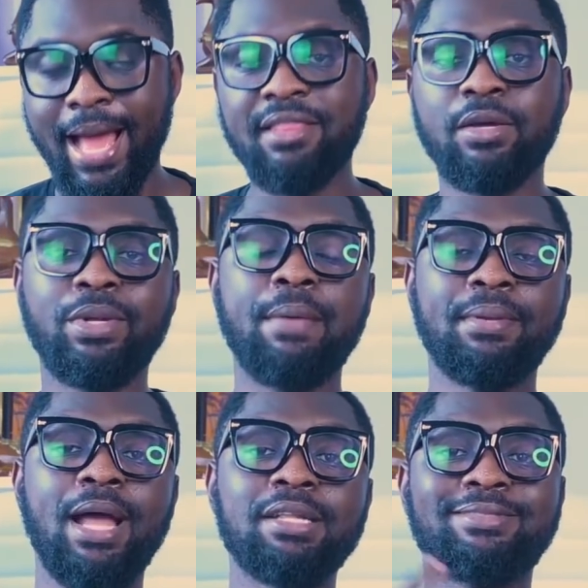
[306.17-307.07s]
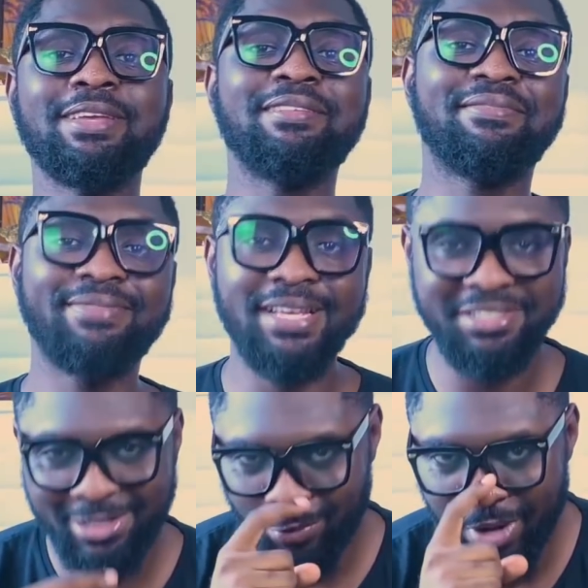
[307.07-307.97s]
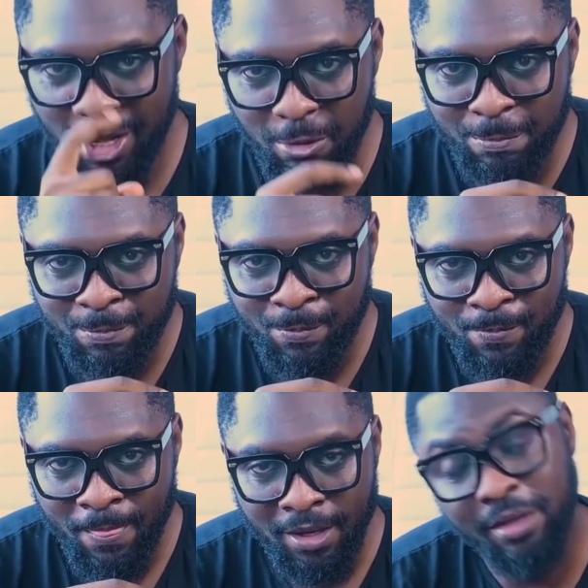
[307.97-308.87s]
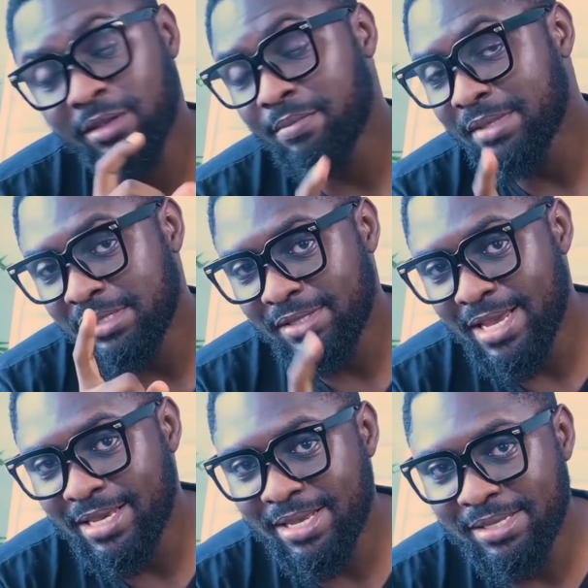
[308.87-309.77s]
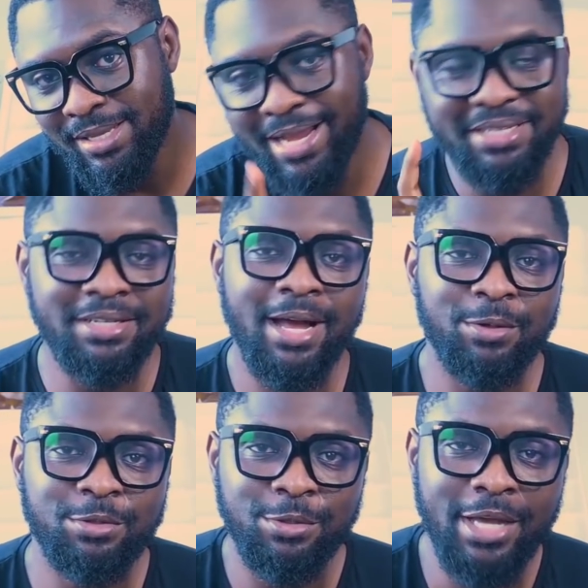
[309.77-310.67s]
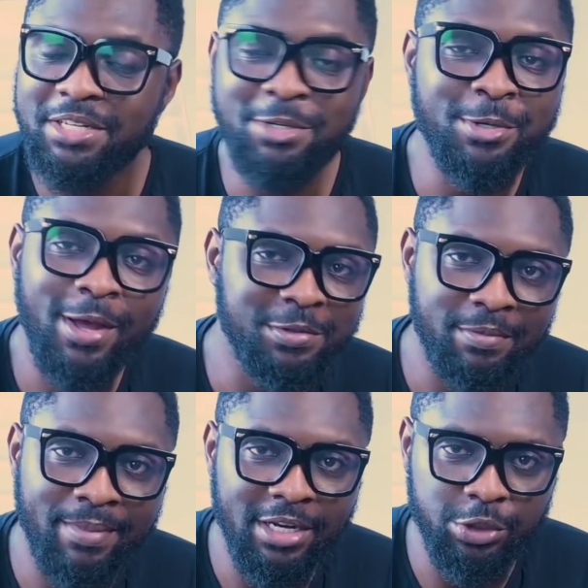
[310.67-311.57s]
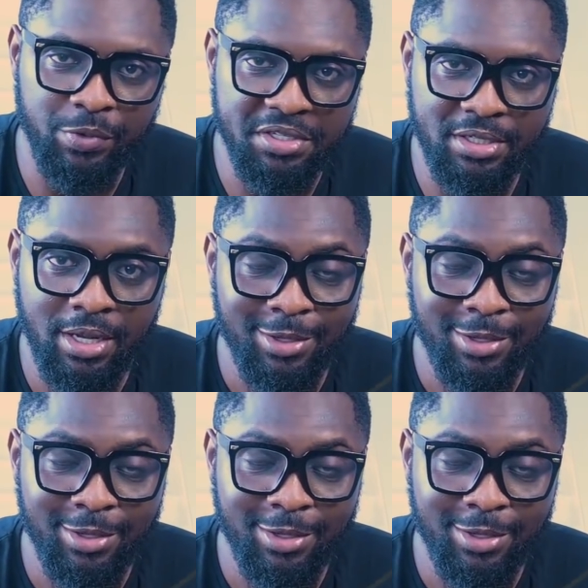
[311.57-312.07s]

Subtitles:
And then when I began to invest as well, another mistake is I didn't know how to manage risk.